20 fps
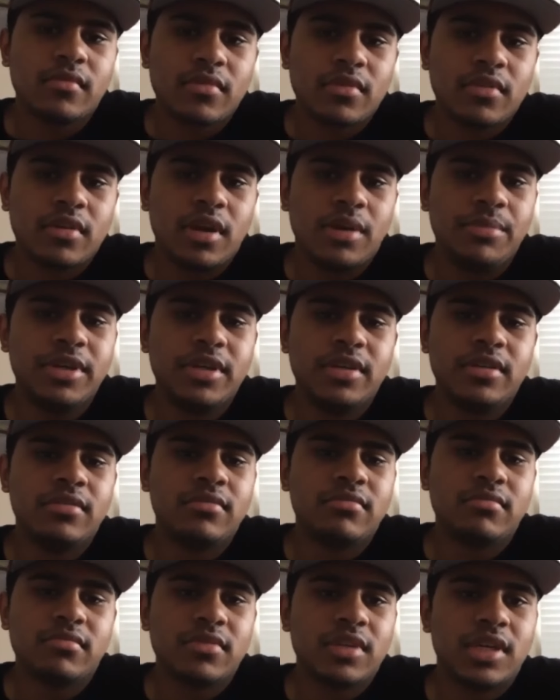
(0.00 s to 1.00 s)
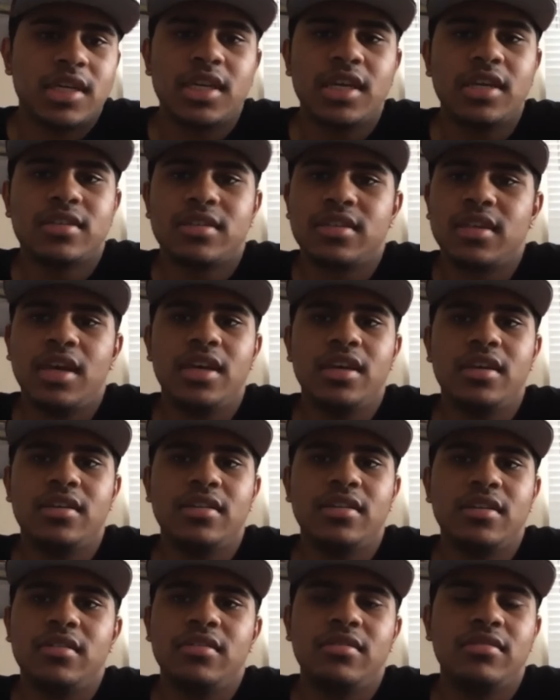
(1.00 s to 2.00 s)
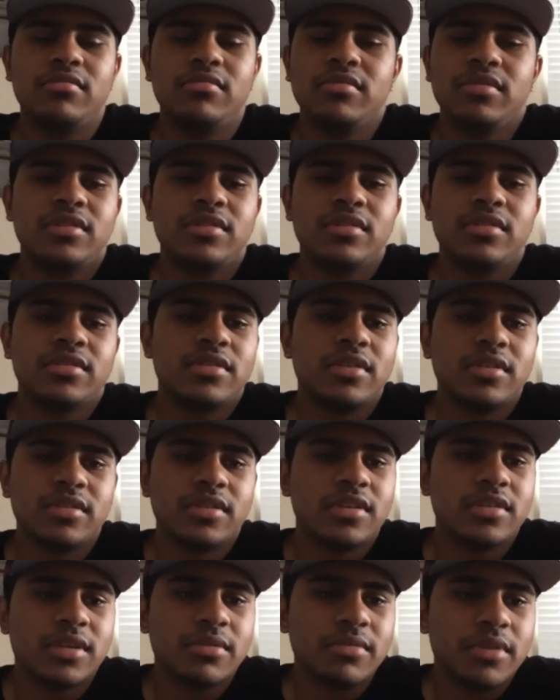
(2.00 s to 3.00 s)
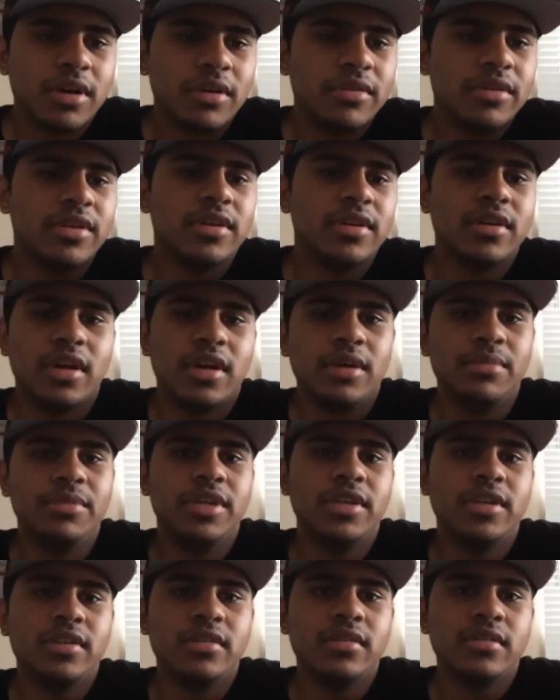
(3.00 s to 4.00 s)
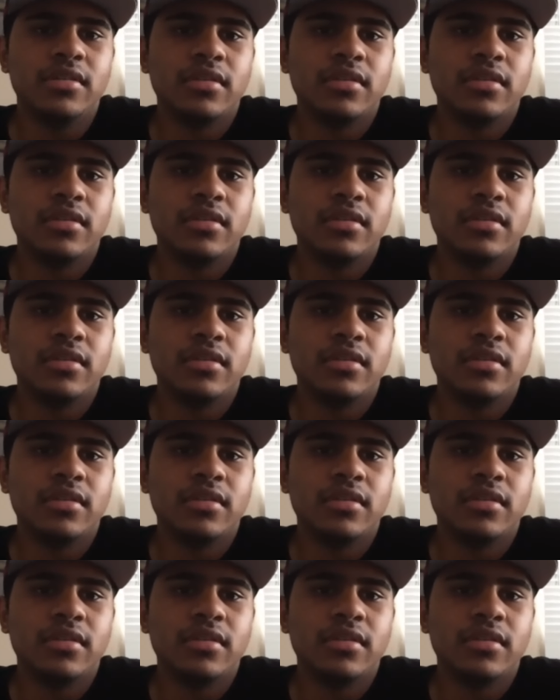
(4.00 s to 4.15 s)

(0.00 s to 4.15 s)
I mean, I guess like let's keep going here. I mean,